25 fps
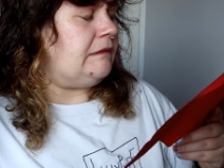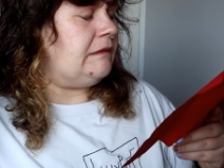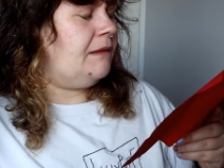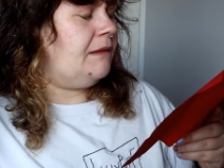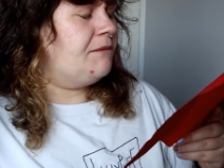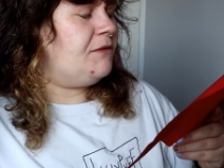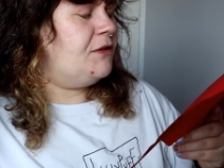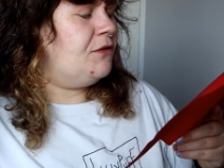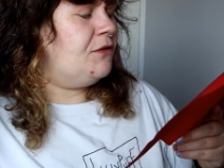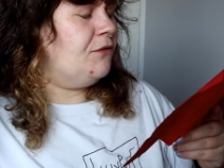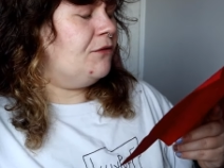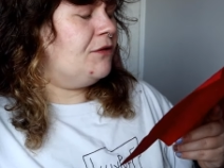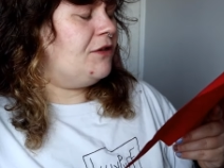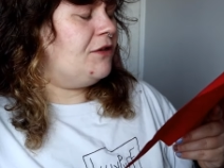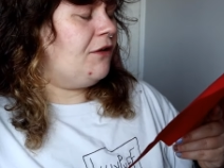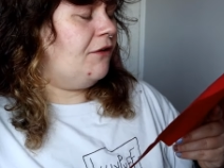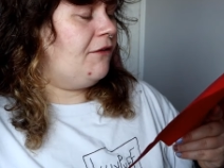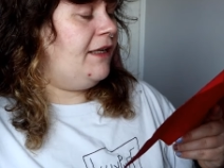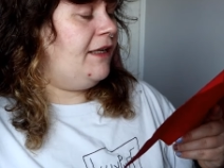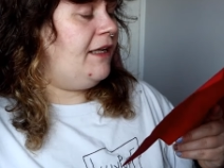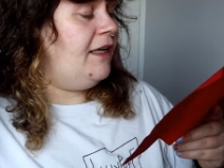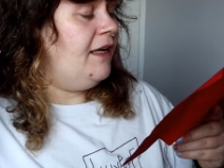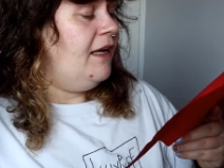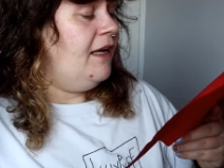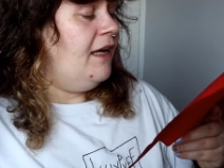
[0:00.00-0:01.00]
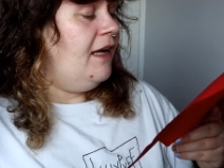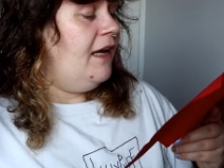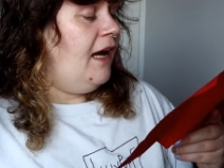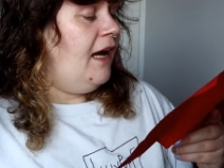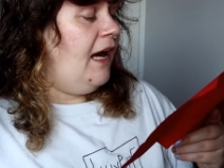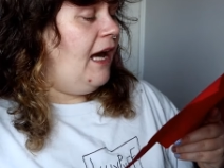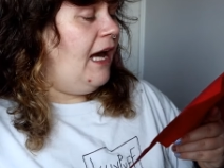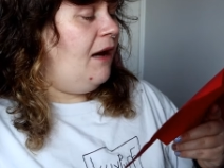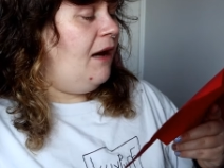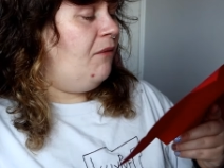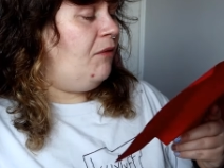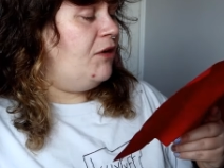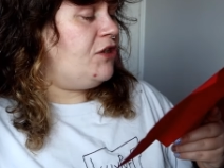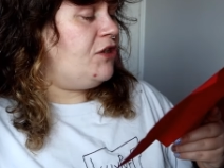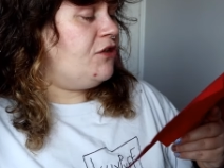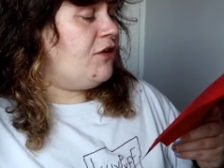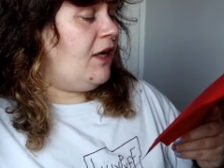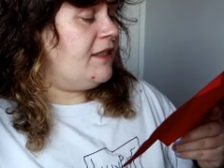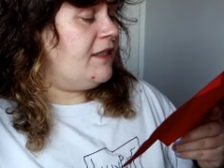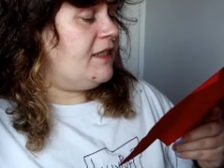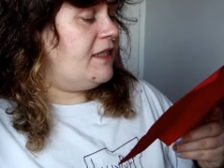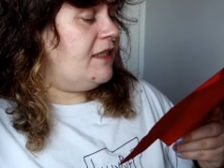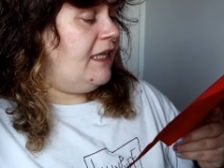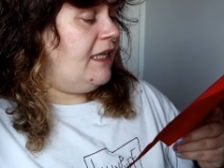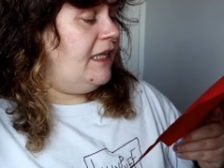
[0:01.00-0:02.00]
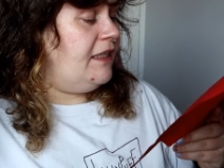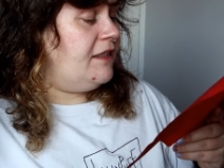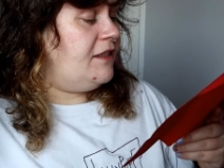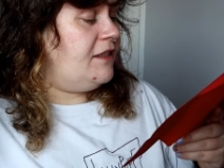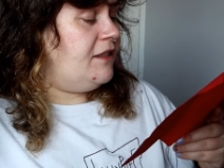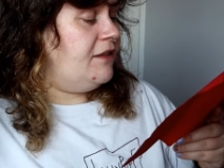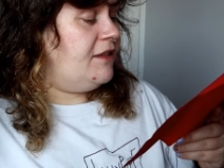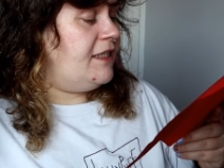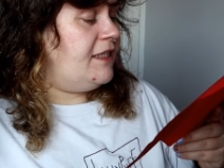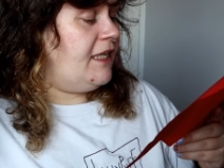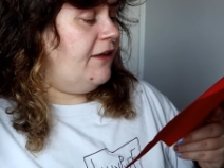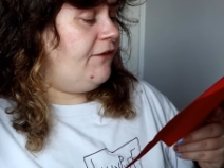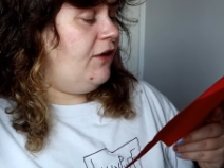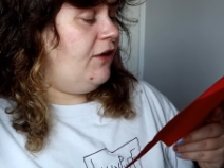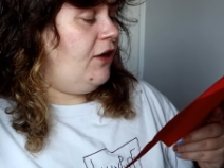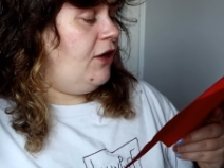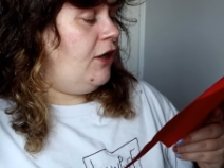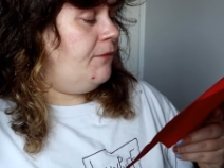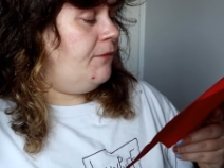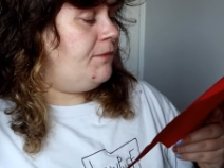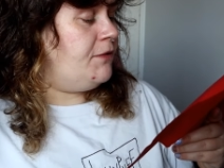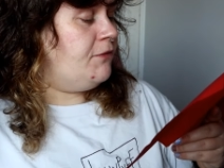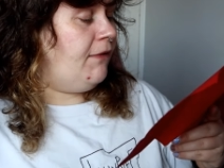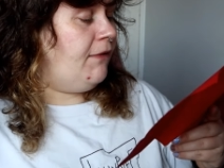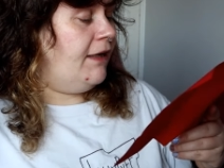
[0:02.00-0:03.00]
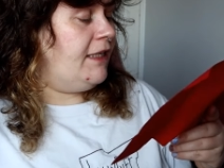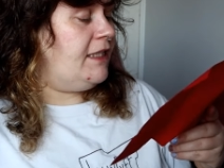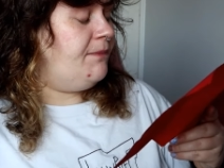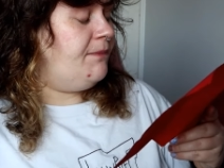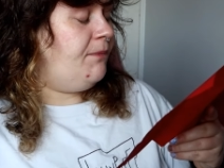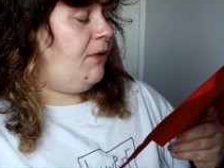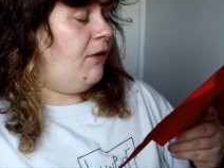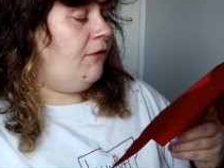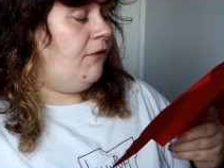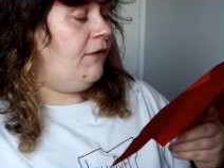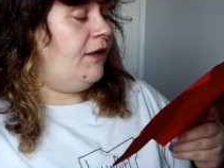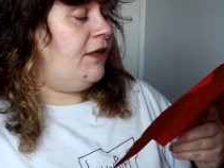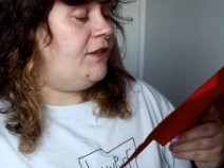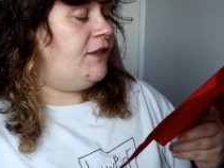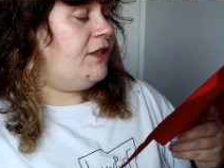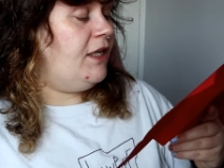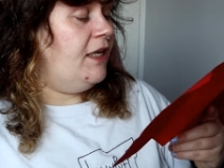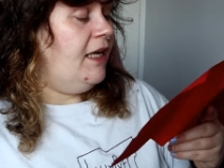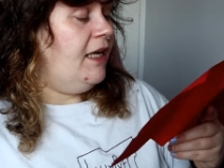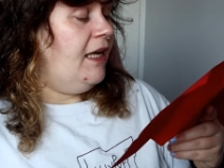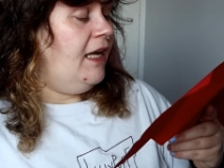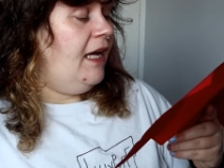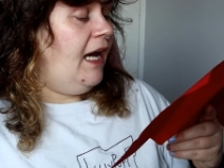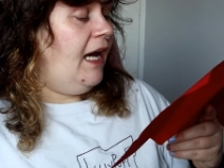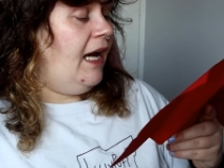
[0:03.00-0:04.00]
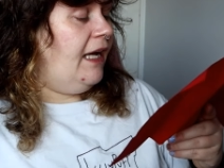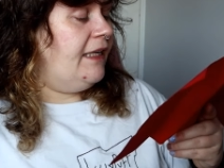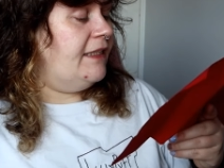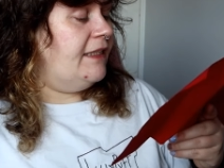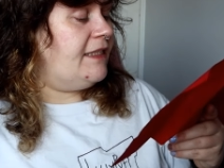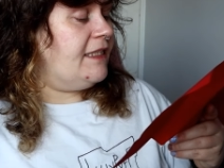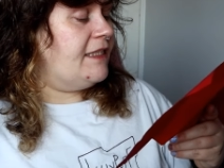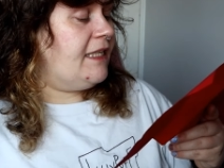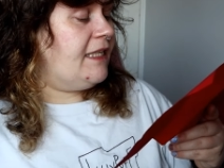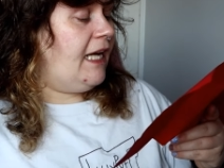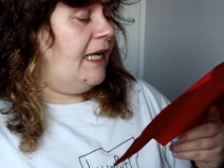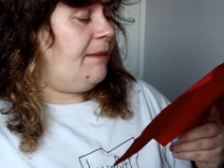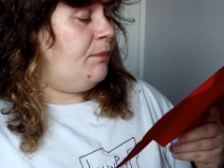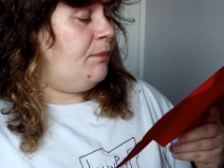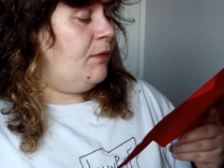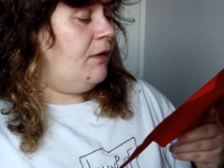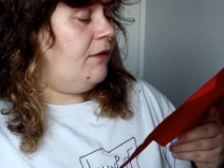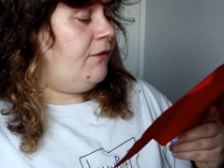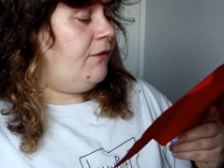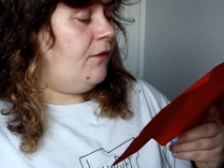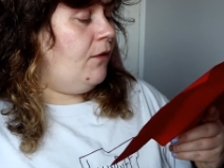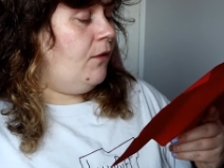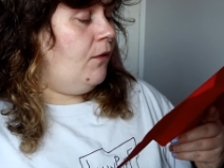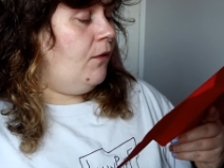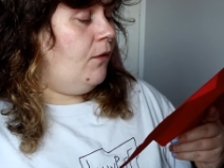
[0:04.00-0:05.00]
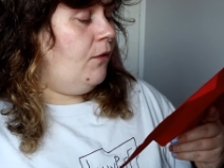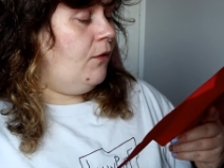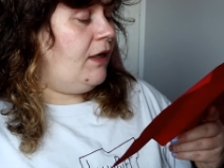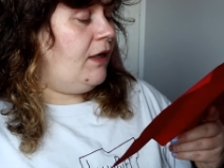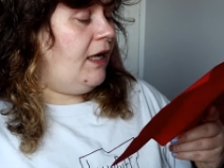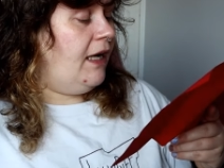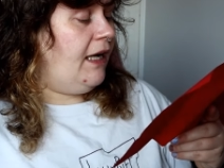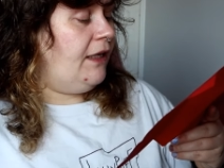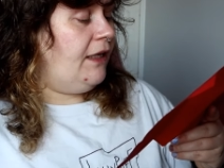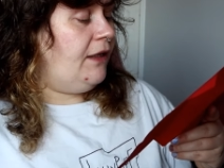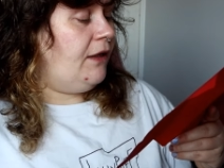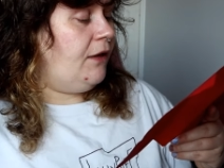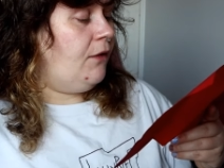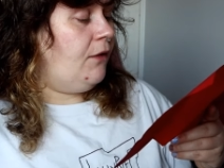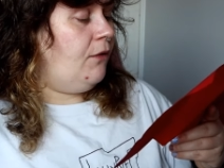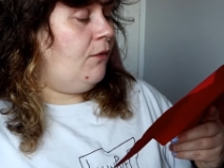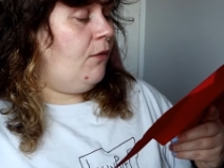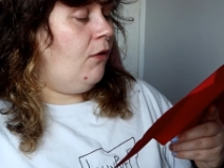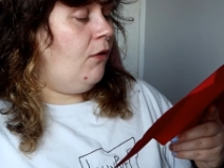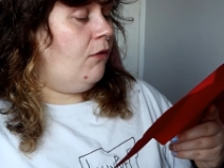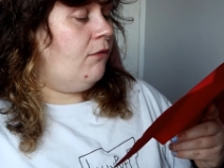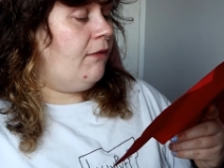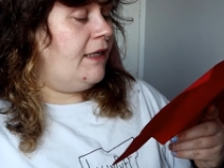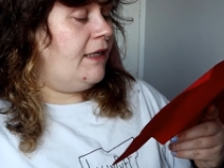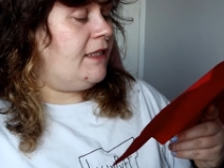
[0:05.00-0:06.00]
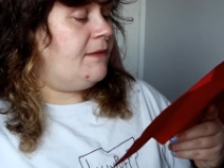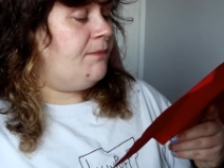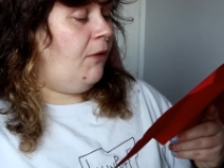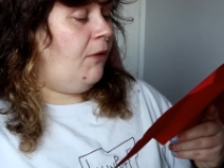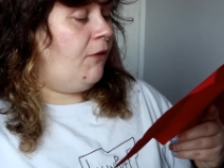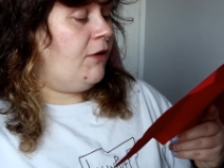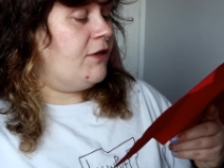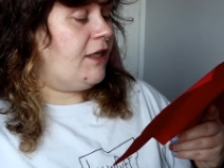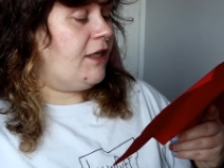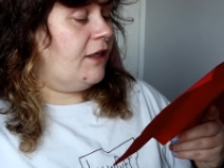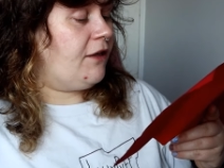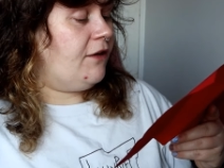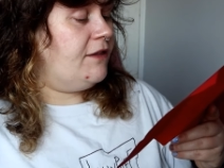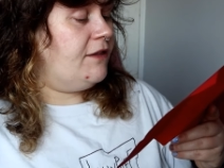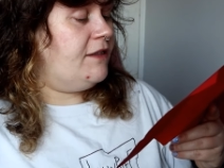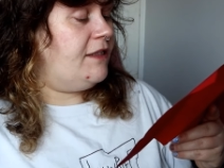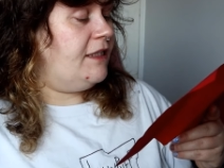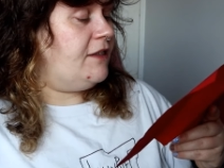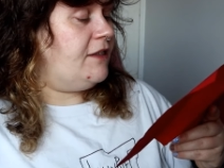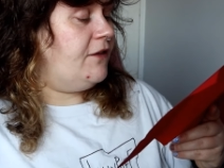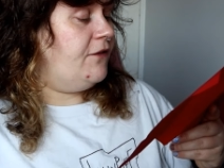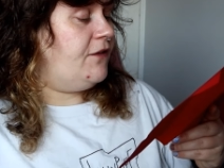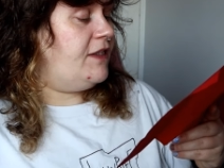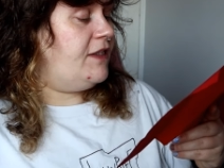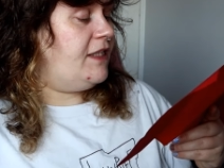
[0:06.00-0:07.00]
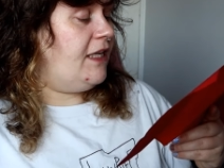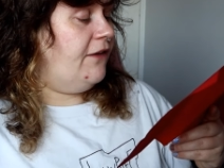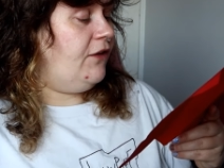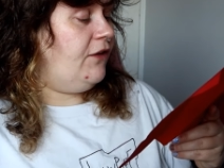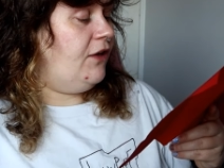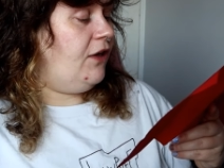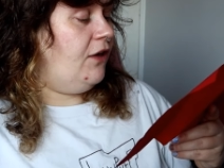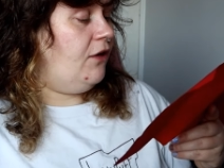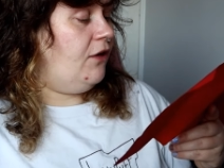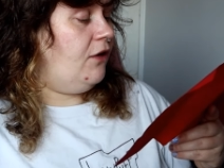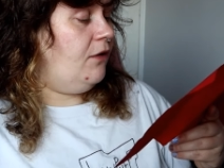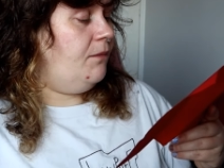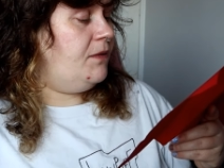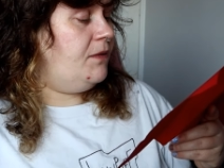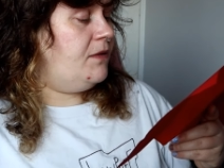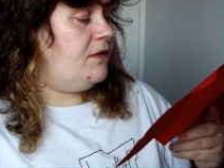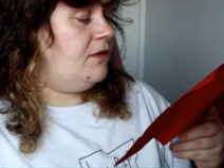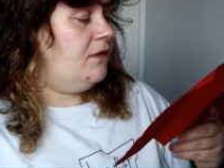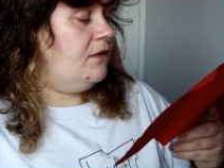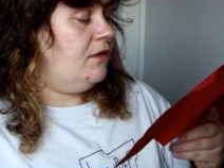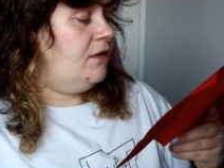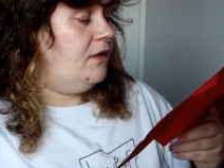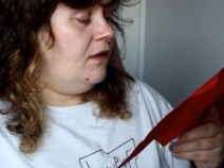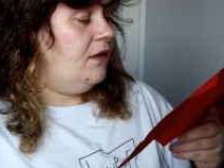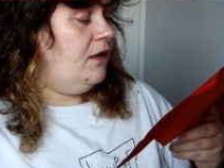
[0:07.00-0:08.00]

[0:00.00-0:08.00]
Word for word: I'm so sorry, uh, which translates to seven herbs rice porridge and is a type of okayu or rice porridge that consists of seven herbs.